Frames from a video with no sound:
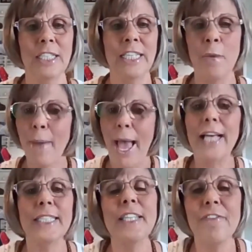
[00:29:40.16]
get
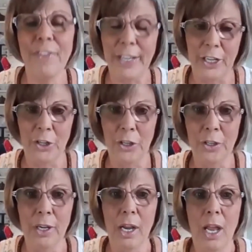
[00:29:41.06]
past the
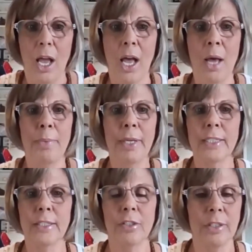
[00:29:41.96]
fear,
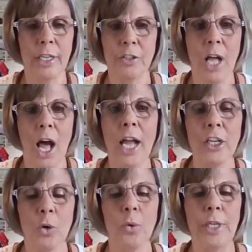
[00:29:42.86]
because they're
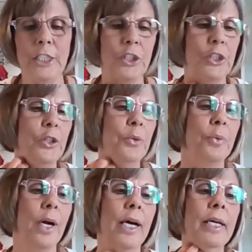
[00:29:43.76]
not going
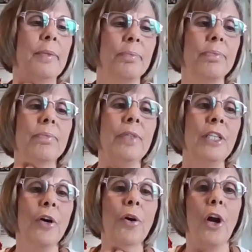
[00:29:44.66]
to
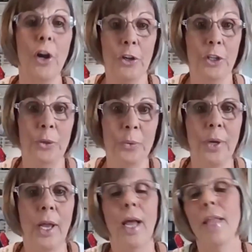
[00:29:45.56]
hurt you.
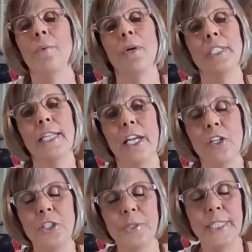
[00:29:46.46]
The worst thing they're
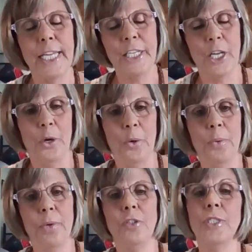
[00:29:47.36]
going to do is say
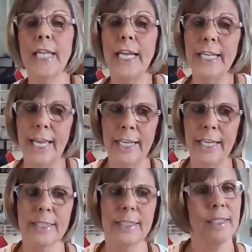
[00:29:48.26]
no. You say
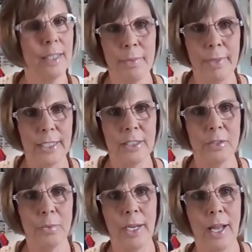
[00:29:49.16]
next. I mean, that's
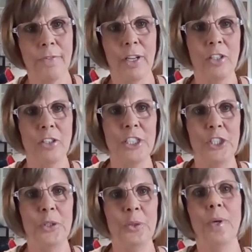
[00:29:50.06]
just what I've learned to
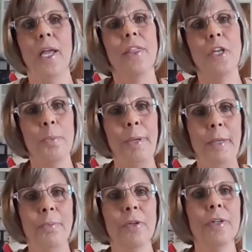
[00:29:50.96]
do. They're
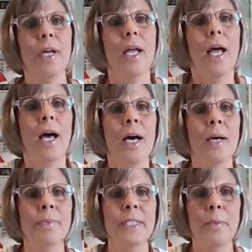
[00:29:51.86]
people.
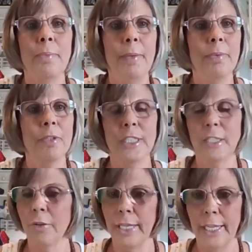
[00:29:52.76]
Some people just
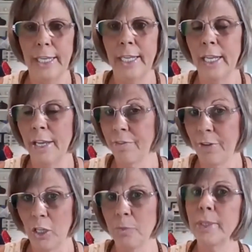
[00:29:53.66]
don't get it at
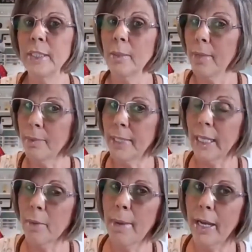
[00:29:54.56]
first, but sometimes they
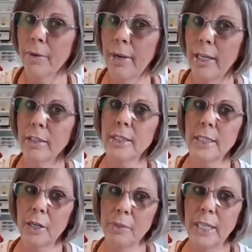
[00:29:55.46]
come back around.
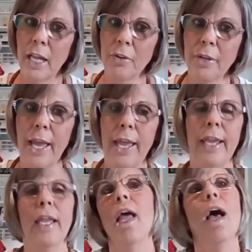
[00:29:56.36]
So it's all okay.
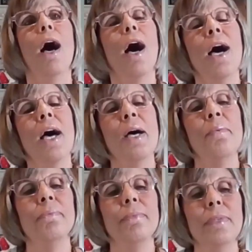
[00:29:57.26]

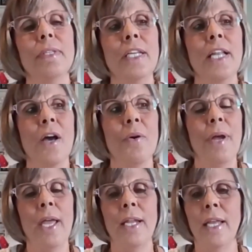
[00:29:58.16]
And
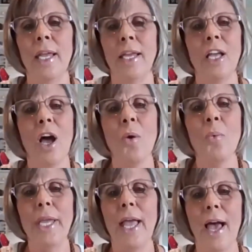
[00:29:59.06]
y'all,
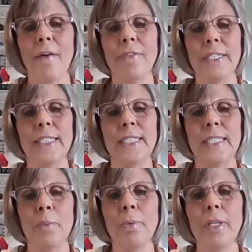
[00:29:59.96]
we have the
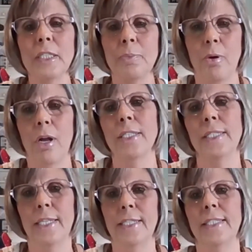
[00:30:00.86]
simplest
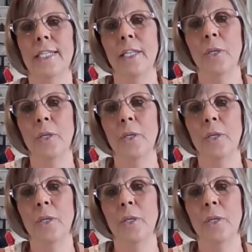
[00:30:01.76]
process in